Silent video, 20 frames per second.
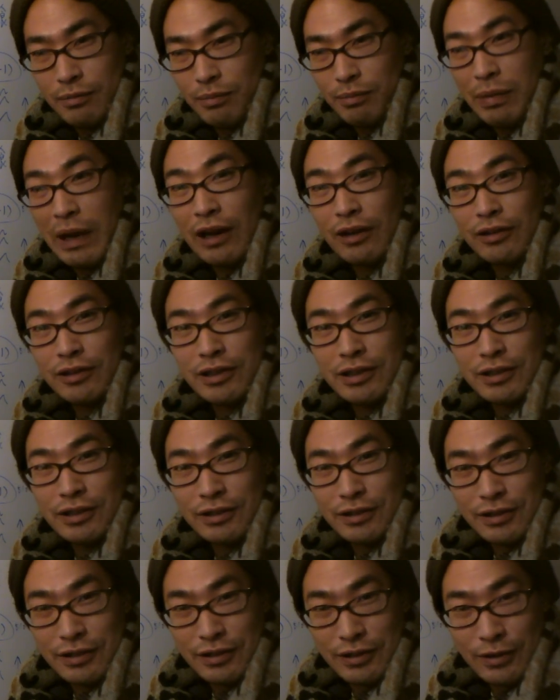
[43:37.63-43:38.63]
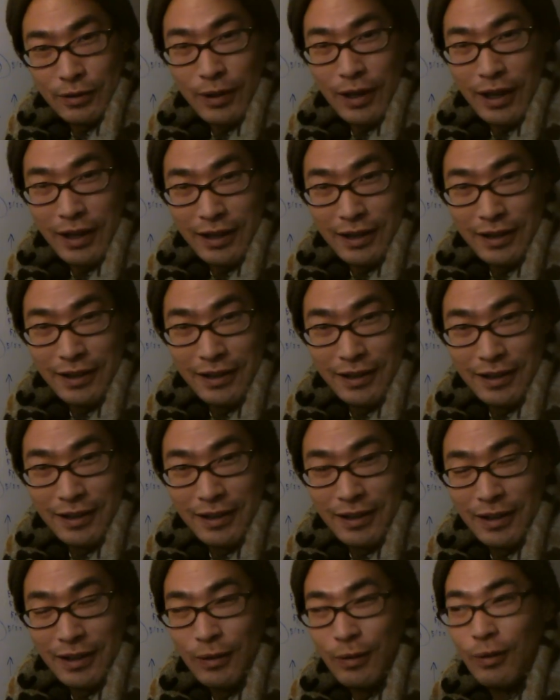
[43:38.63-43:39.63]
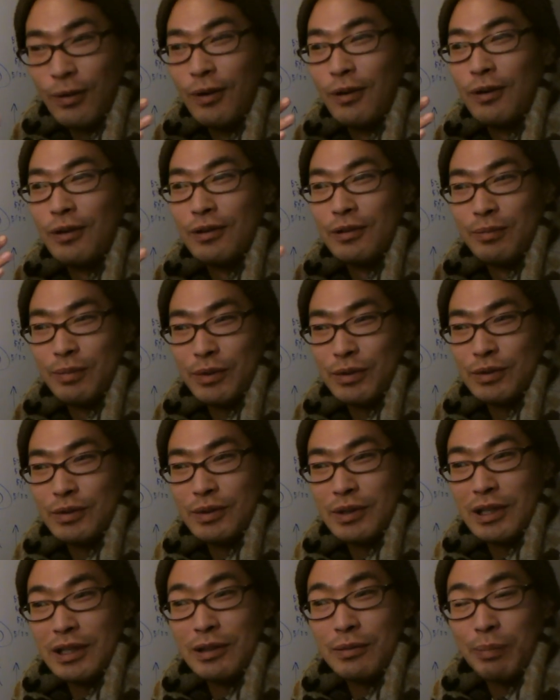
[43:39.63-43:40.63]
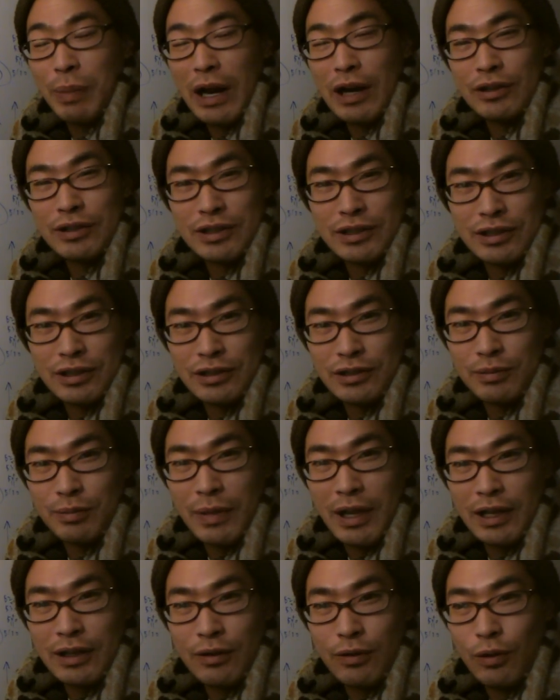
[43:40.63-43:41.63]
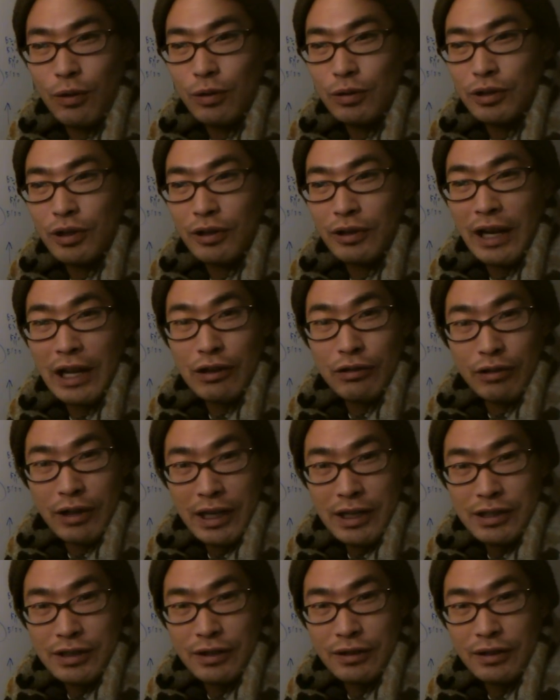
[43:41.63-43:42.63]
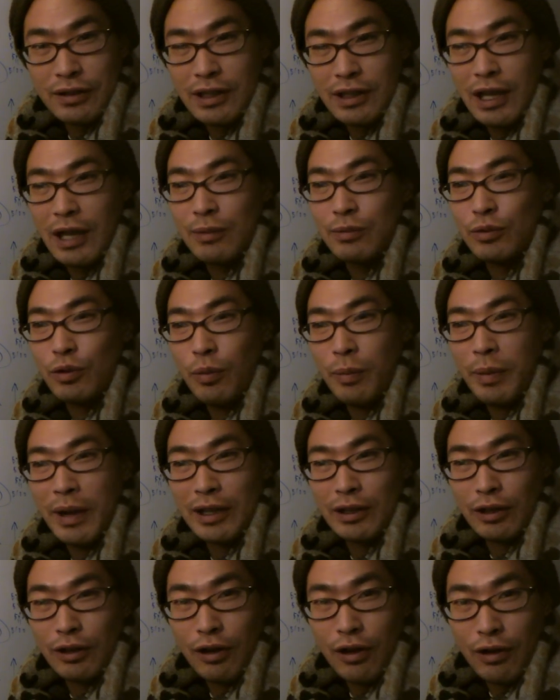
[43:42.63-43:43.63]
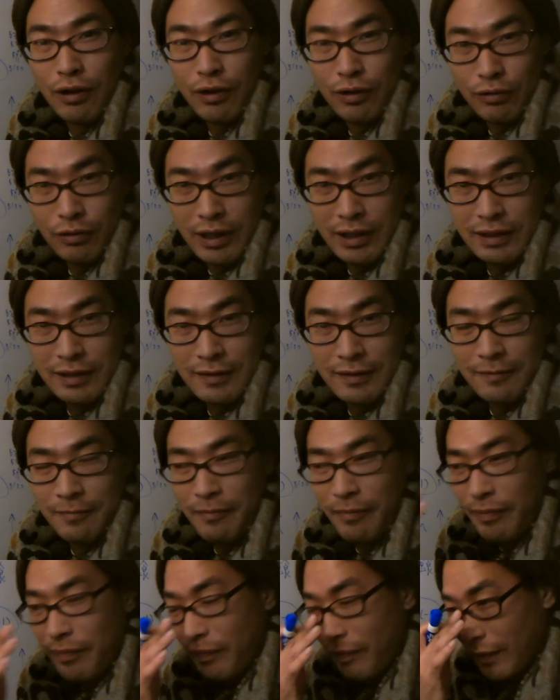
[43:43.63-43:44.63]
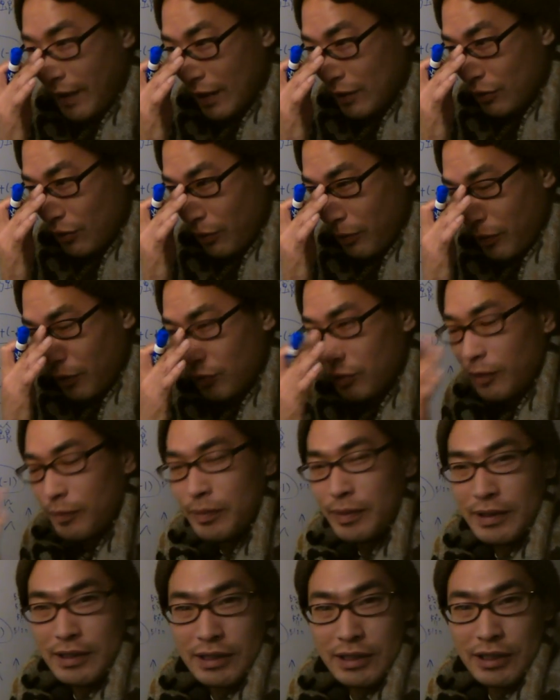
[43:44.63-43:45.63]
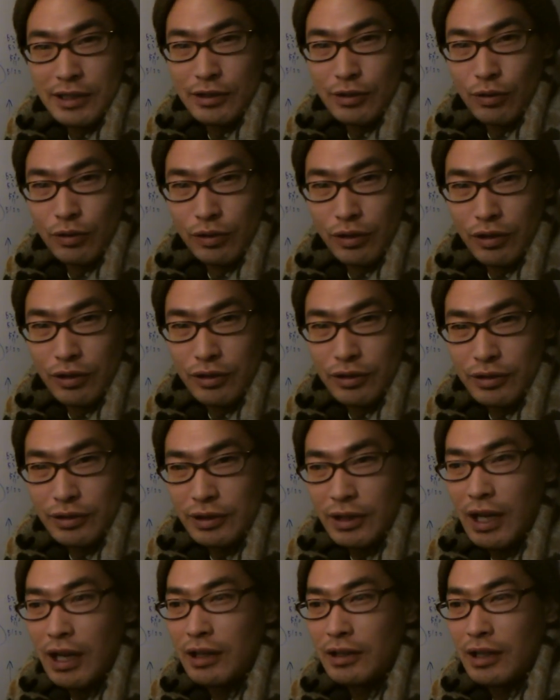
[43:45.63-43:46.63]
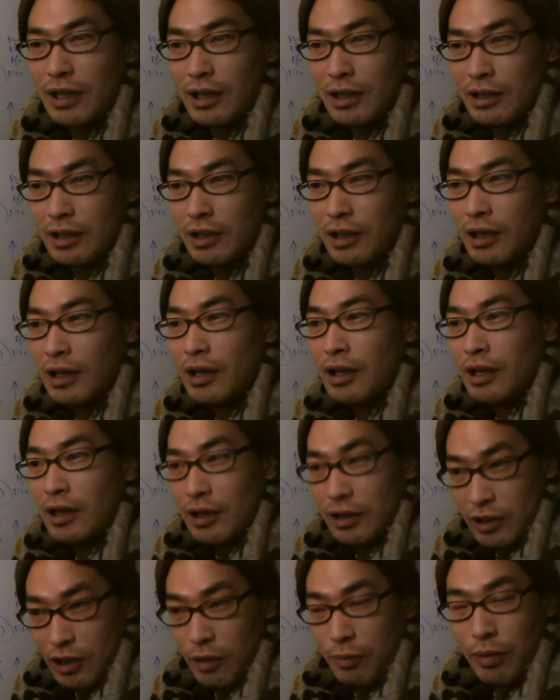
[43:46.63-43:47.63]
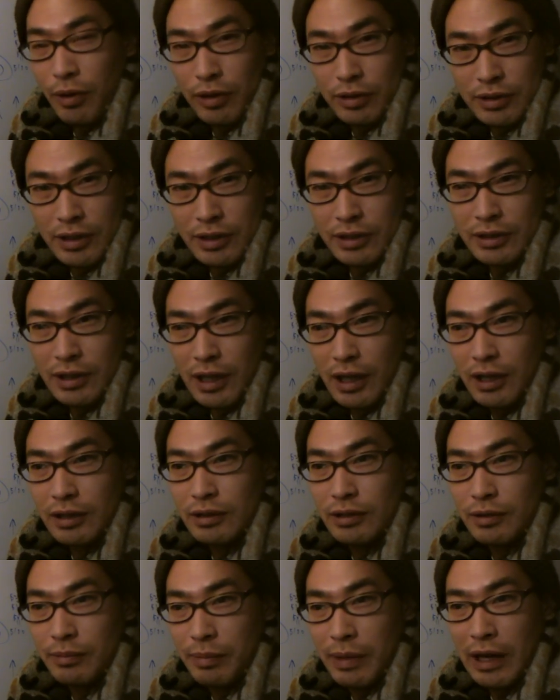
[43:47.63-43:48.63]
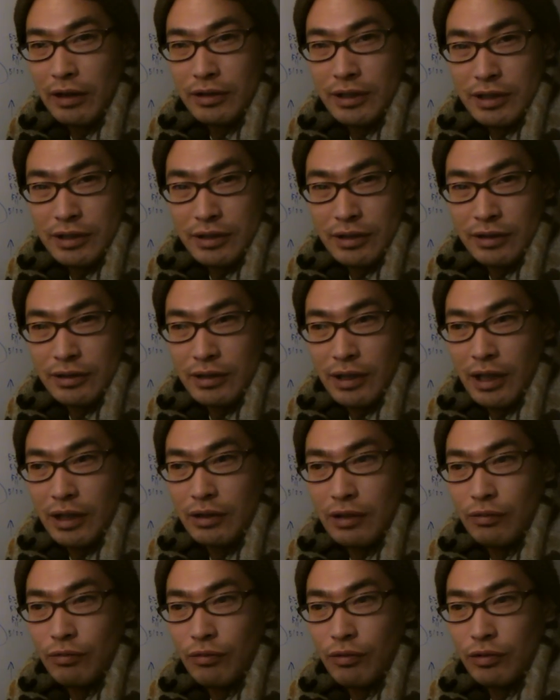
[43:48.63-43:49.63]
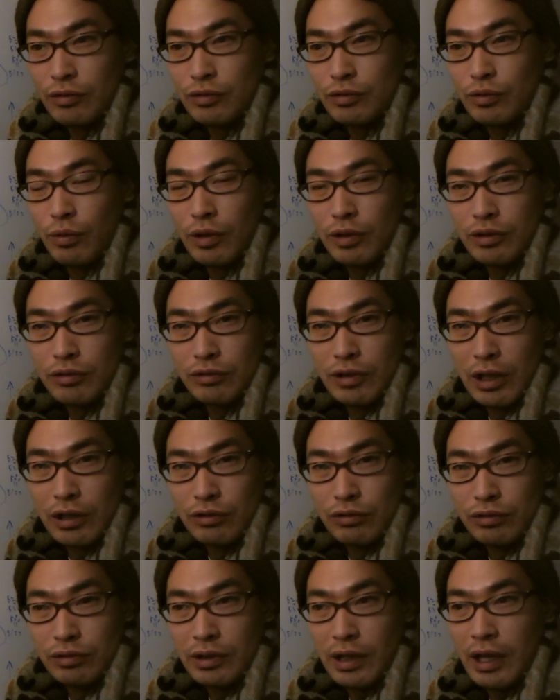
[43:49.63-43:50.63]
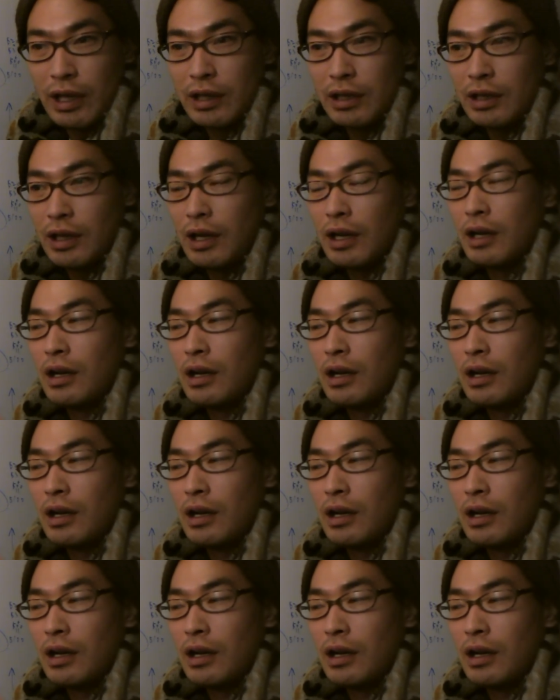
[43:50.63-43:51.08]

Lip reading: Politicians, okay? Well, because politicians make all the regulation, they have to obey the law, right? So all the business owners, yeah, their bosses are politicians, and so what do? They